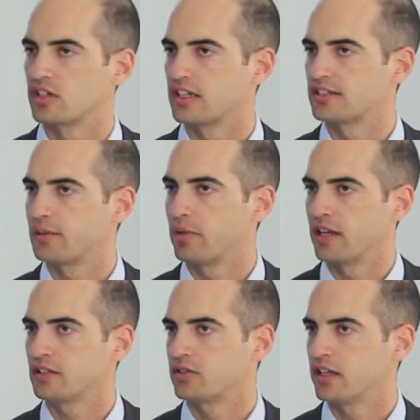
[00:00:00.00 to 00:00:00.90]
Let's say
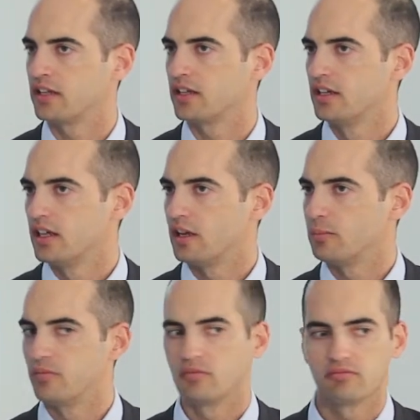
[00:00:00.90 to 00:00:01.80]
penetrating,
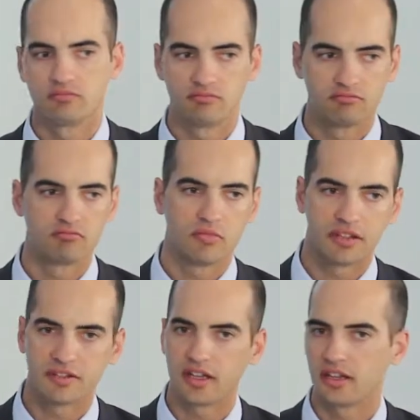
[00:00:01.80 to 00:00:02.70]

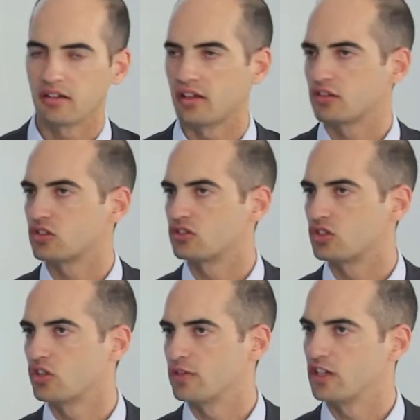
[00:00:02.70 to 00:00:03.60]
let's say a
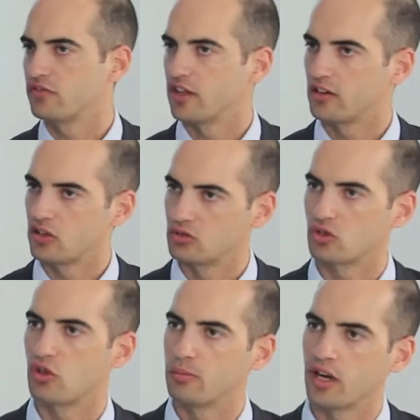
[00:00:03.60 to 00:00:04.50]
conservative and
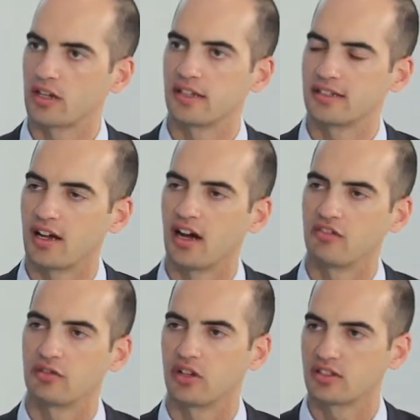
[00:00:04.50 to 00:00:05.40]
controlled market is hard
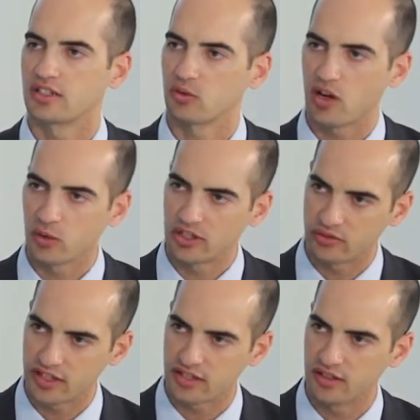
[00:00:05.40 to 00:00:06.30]
for us. That's why we're
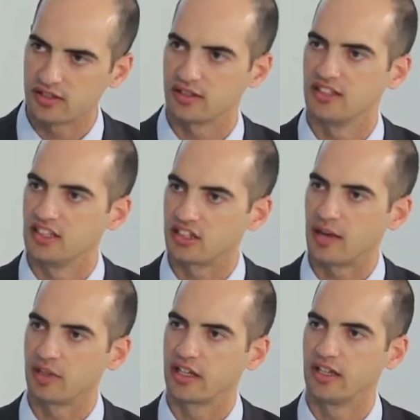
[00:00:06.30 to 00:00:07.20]
addressing this niche
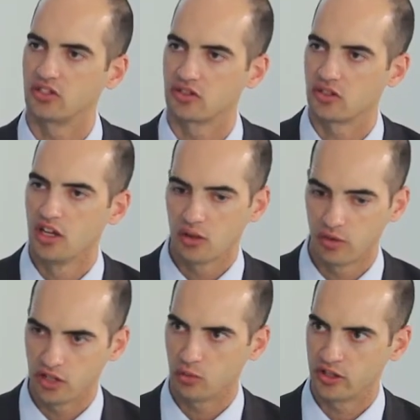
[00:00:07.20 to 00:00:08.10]
applications.
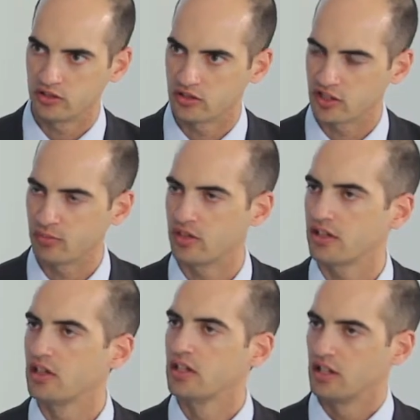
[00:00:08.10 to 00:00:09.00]
We know we're into something.
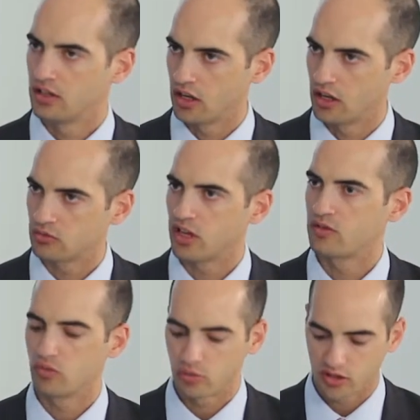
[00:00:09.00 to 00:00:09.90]
In the long
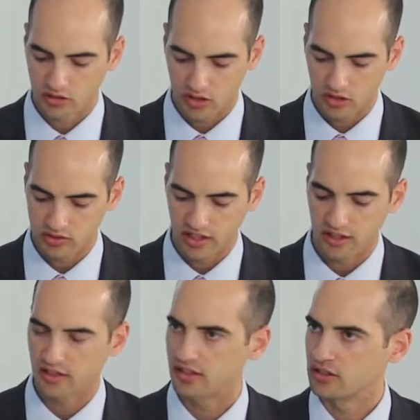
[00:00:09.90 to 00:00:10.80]
run, we want to
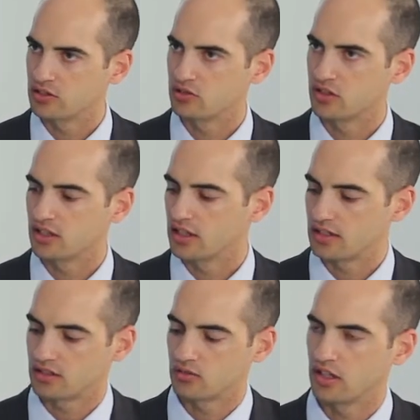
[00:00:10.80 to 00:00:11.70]
take this industry that
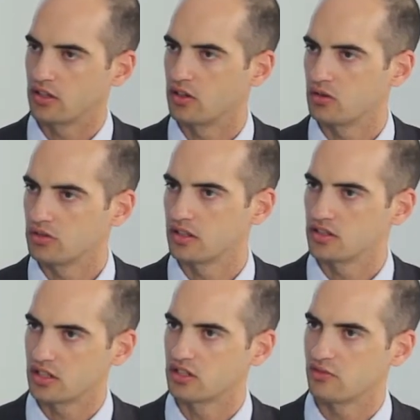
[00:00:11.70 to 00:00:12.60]
is drilling holes in
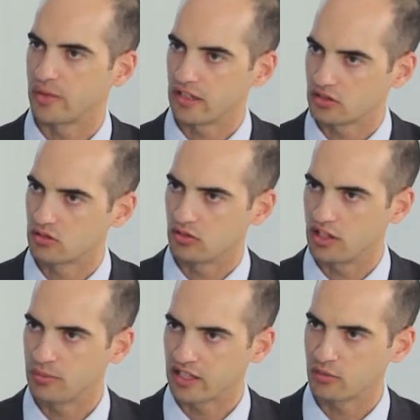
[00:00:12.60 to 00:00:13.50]
sheets of metal to
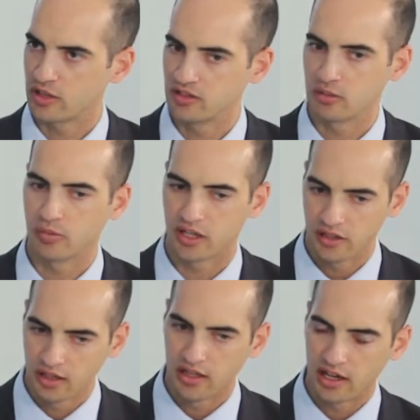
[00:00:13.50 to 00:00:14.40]
3D metal printing, but
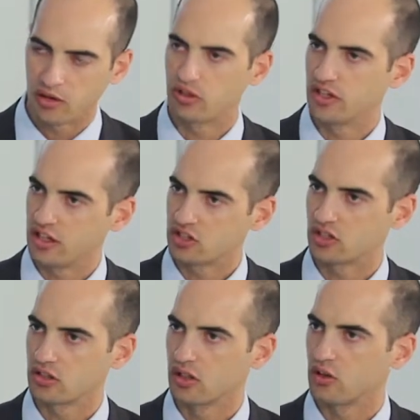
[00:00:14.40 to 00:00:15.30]
our
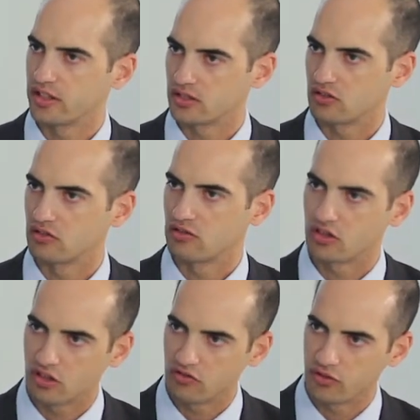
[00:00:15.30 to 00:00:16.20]
initial goal is to
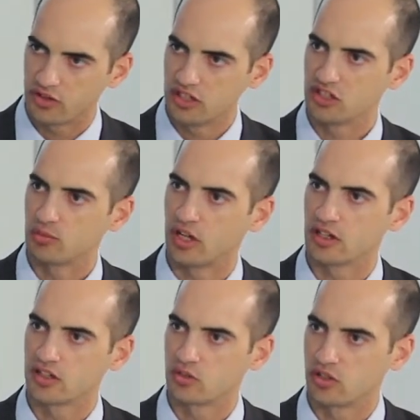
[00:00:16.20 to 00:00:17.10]
go for niche
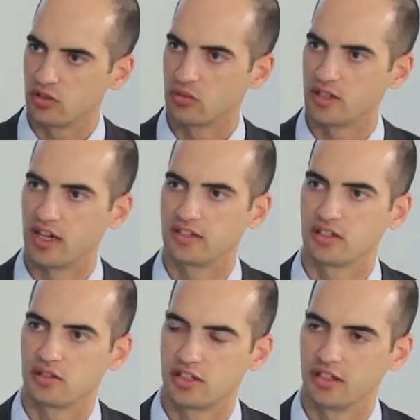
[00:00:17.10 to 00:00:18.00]
markets where you want high
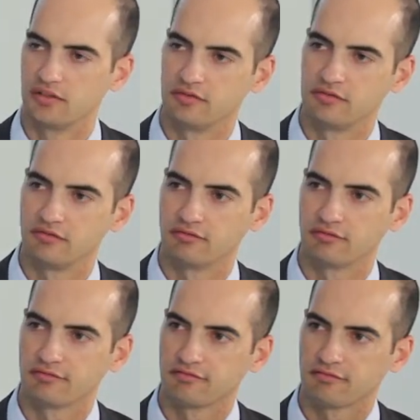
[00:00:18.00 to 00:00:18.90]
security. Okay,
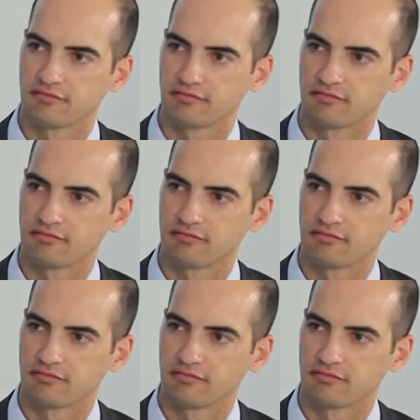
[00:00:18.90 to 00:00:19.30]
excellent.